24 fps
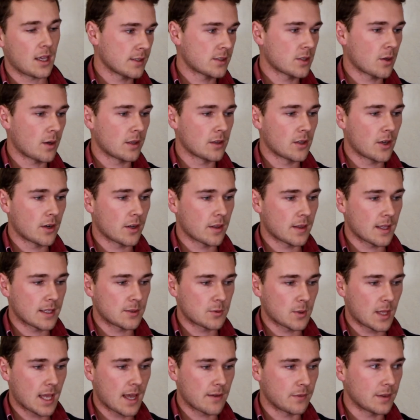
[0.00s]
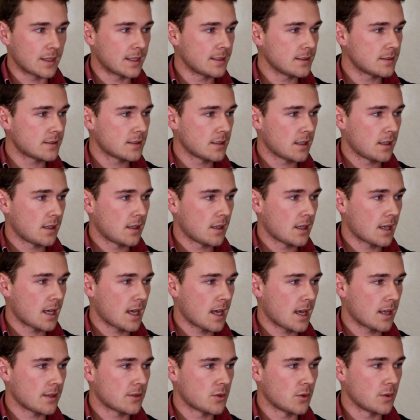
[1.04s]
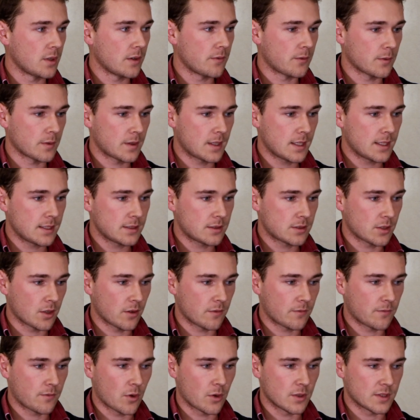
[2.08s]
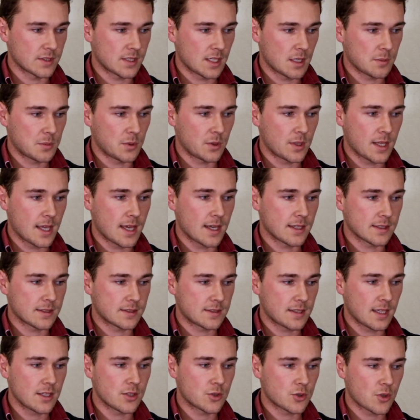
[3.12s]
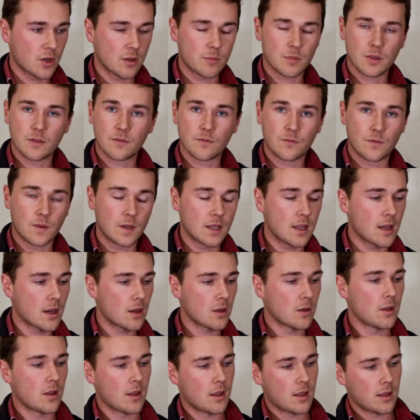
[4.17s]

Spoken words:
And so a lot of these will have links to different things. So for example, our seed treatment video.